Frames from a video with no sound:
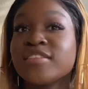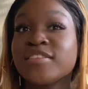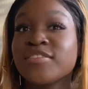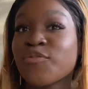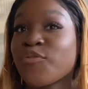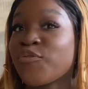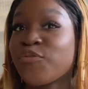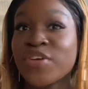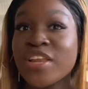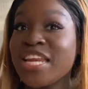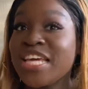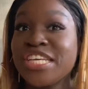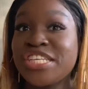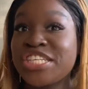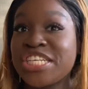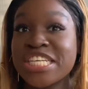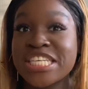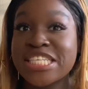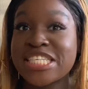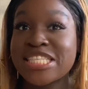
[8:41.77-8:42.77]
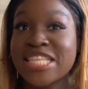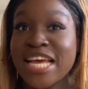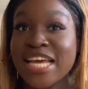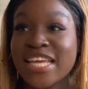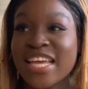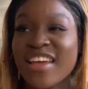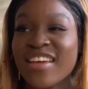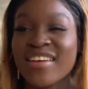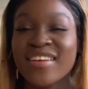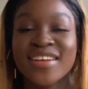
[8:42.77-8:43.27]
Philly
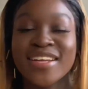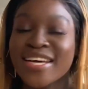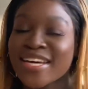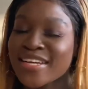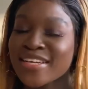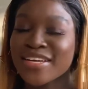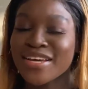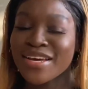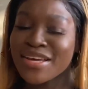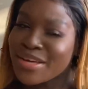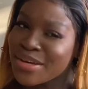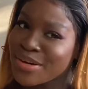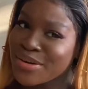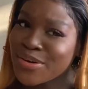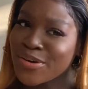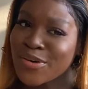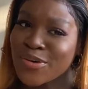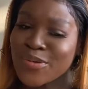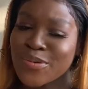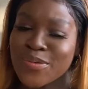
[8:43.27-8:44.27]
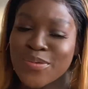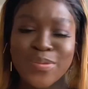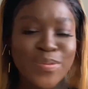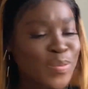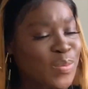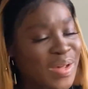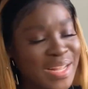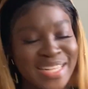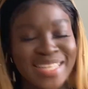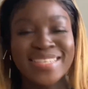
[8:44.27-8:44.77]
cheesesteak, and you're like, ew,
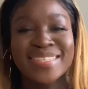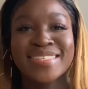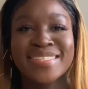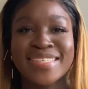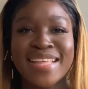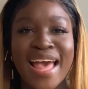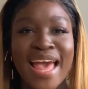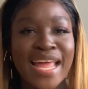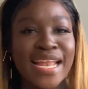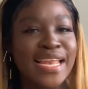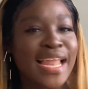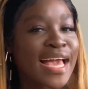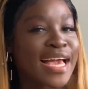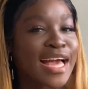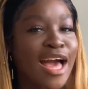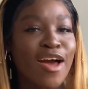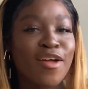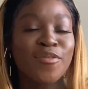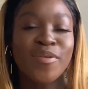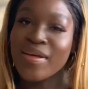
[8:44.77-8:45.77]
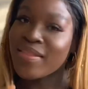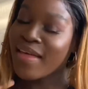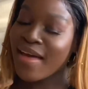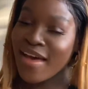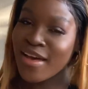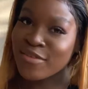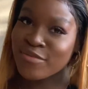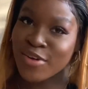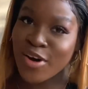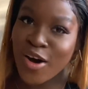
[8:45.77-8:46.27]
what is that? Like, I'd rather
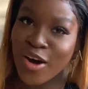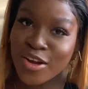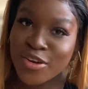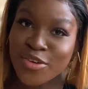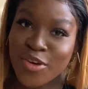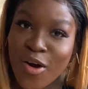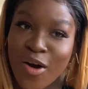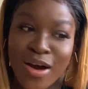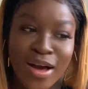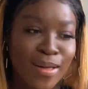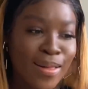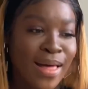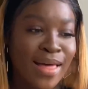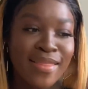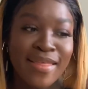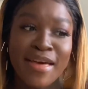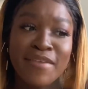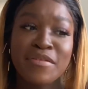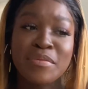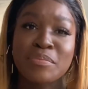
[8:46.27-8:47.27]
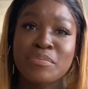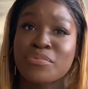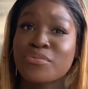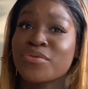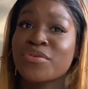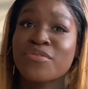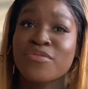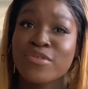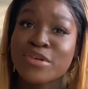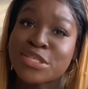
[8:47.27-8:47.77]
have a hot dog. I'd rather have a
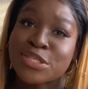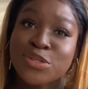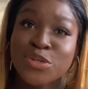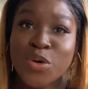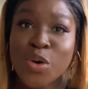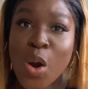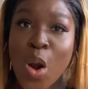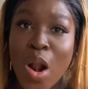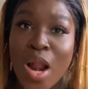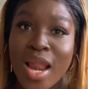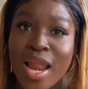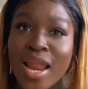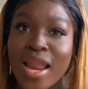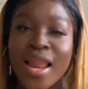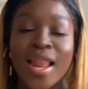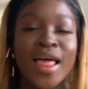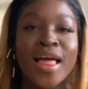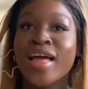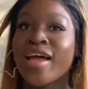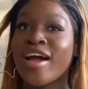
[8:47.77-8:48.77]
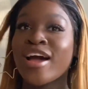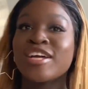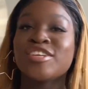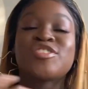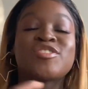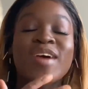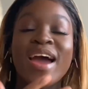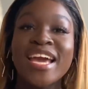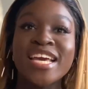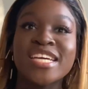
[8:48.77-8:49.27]
burgers roll.
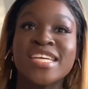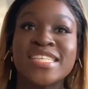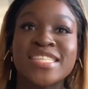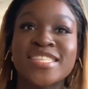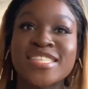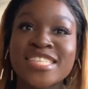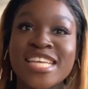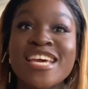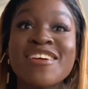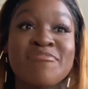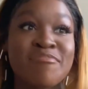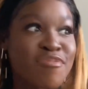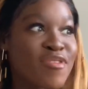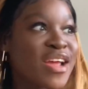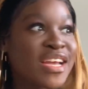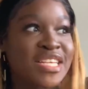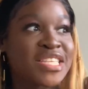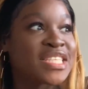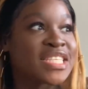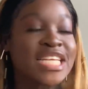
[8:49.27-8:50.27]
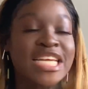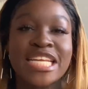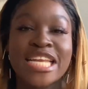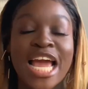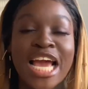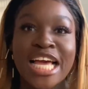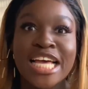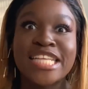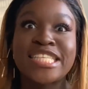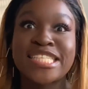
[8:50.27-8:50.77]
Try it, embrace it.
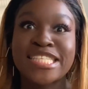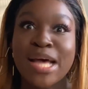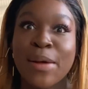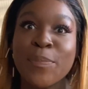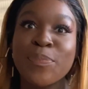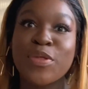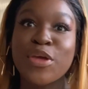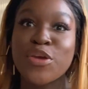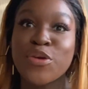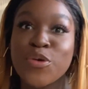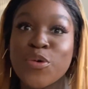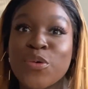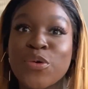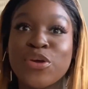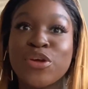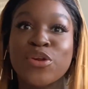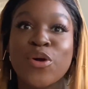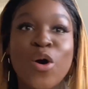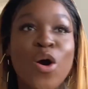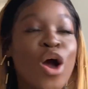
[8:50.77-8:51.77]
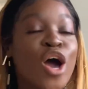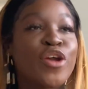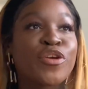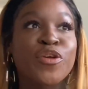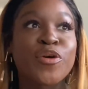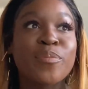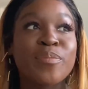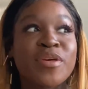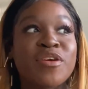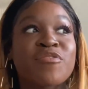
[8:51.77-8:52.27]
Like it's something new.
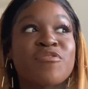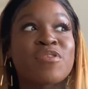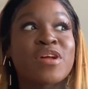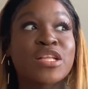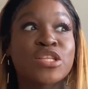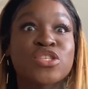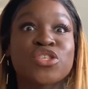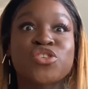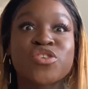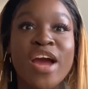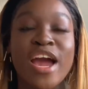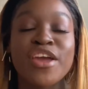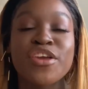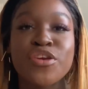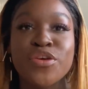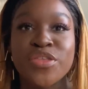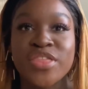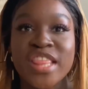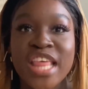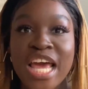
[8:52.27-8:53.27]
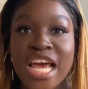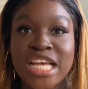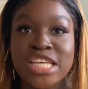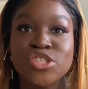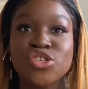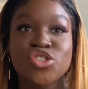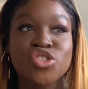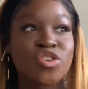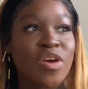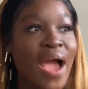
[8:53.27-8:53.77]
Don't be afraid to try new
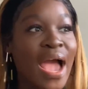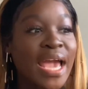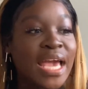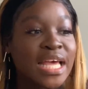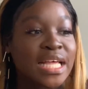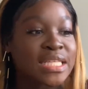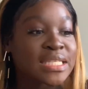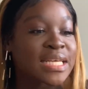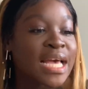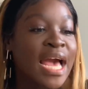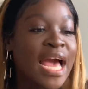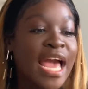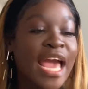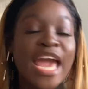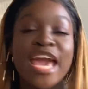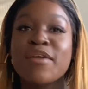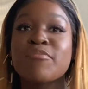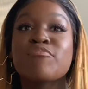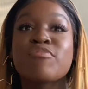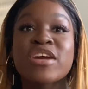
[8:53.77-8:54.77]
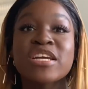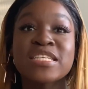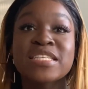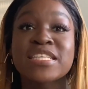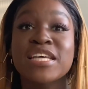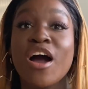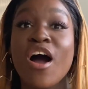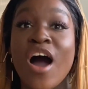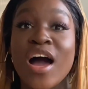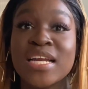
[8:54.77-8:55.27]
things. Try it. Embrace
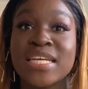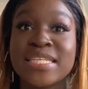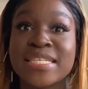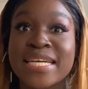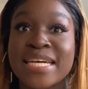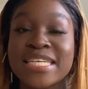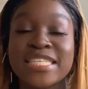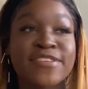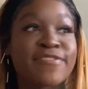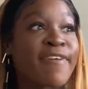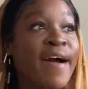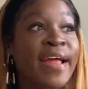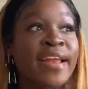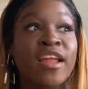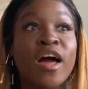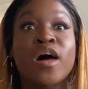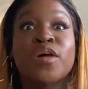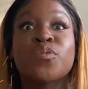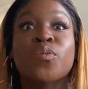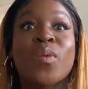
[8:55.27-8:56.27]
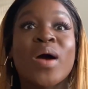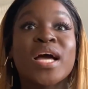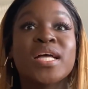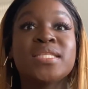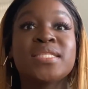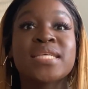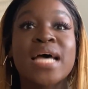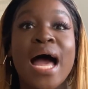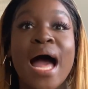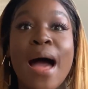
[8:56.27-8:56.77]
their holidays. Find out
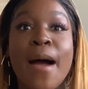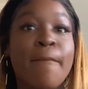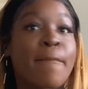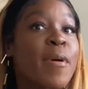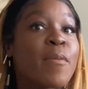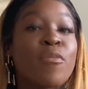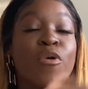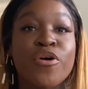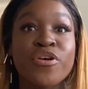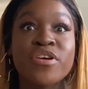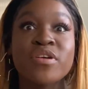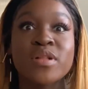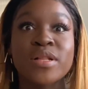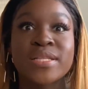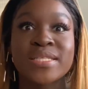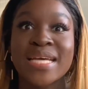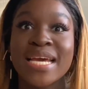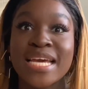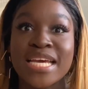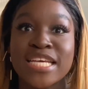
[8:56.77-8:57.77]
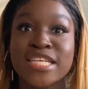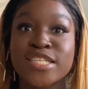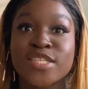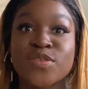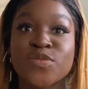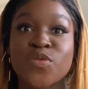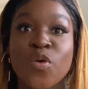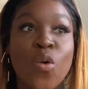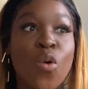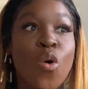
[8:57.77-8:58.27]
what Memorial Day is
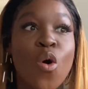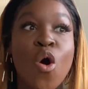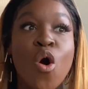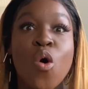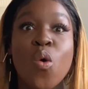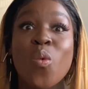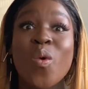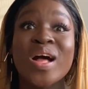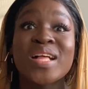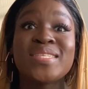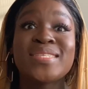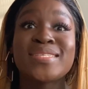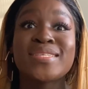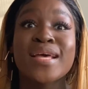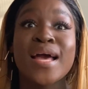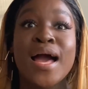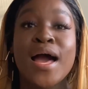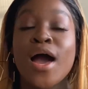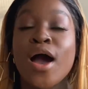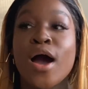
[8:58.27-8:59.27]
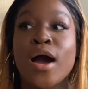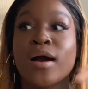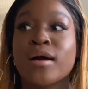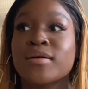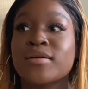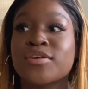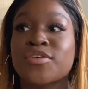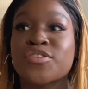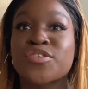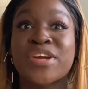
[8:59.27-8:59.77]
for. What
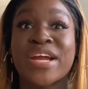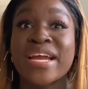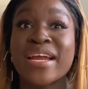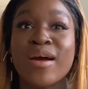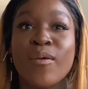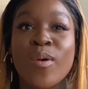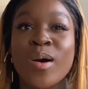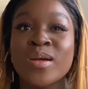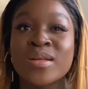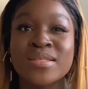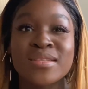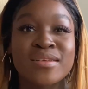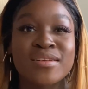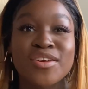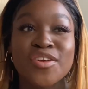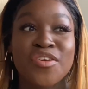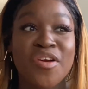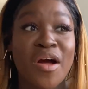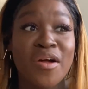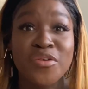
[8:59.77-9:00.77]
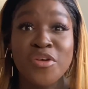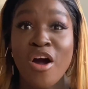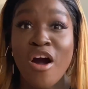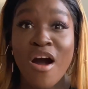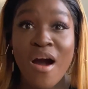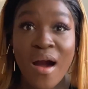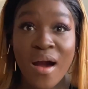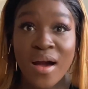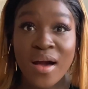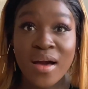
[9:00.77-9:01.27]
is it,
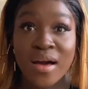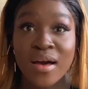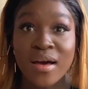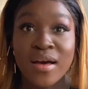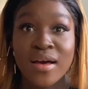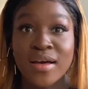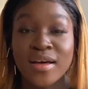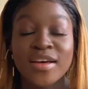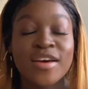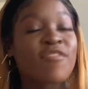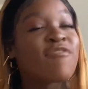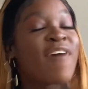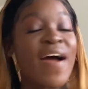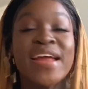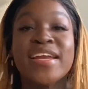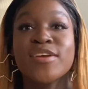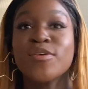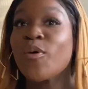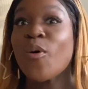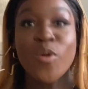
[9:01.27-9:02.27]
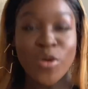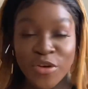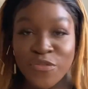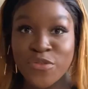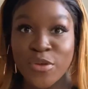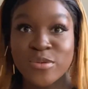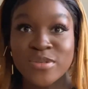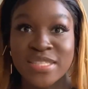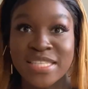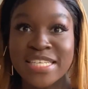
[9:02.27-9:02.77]
Groundhog? Find all of
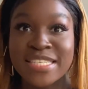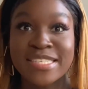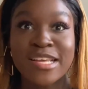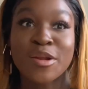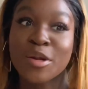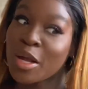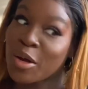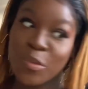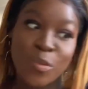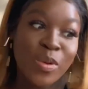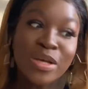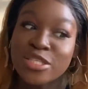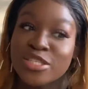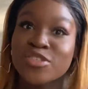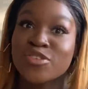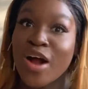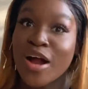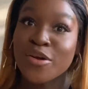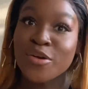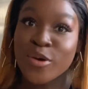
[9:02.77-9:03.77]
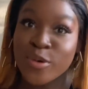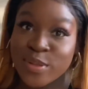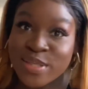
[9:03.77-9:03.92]
those things out. Like, what's Groundhog